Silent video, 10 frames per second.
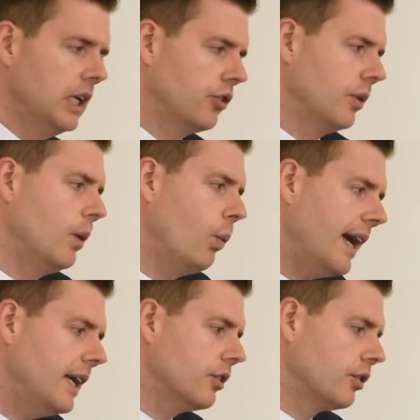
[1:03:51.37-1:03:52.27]
So in a
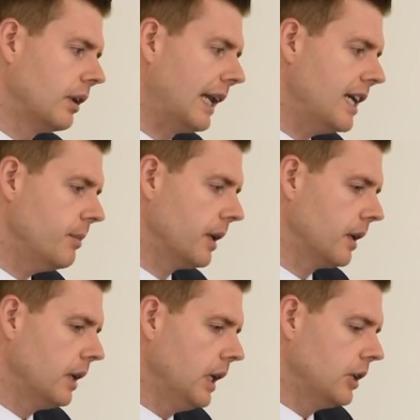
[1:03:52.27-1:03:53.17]
way, the sort of
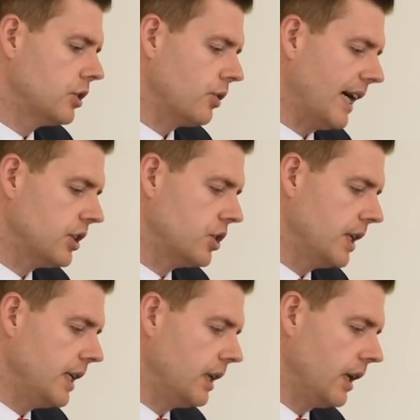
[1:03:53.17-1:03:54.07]
Labour
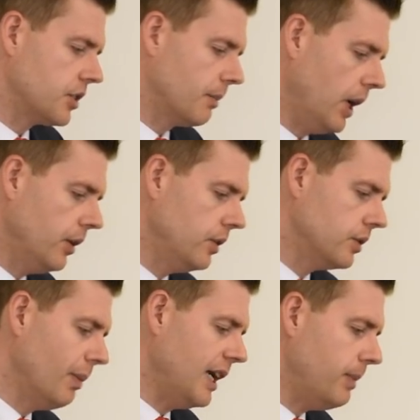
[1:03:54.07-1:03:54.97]
strategy, I
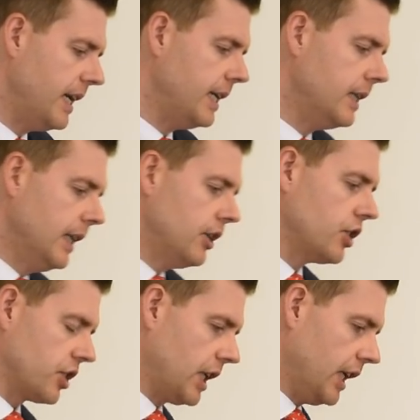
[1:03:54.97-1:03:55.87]
suppose, may be
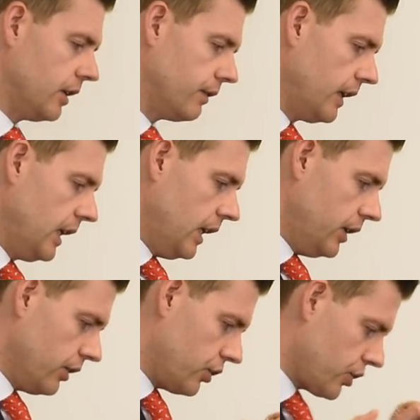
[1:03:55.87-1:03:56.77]
just kind of,
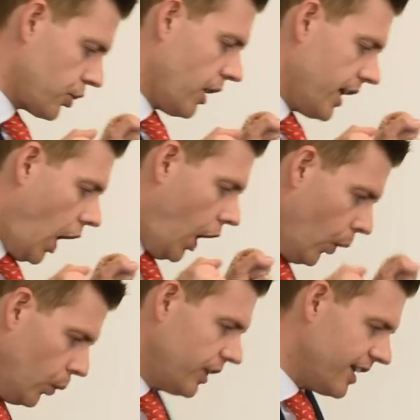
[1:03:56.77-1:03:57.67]
you know, just try and
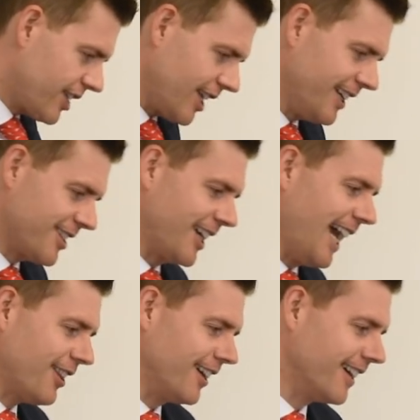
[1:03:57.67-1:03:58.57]
hold this thing
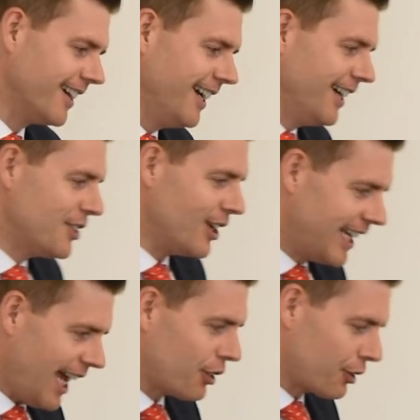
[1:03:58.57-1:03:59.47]
together to
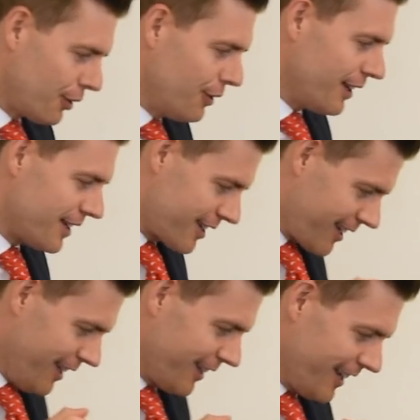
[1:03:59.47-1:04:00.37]
get through this,
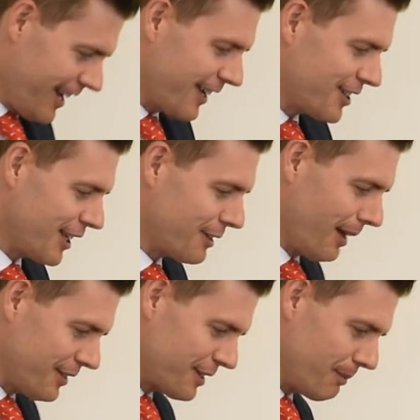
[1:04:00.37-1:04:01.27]
the next 6
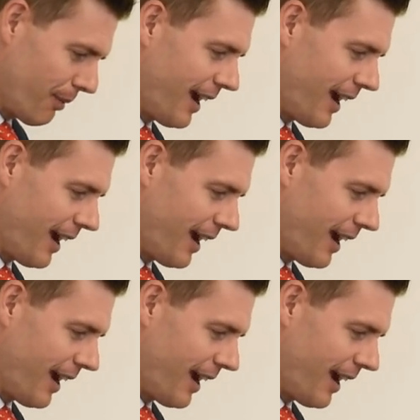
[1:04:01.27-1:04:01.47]
months and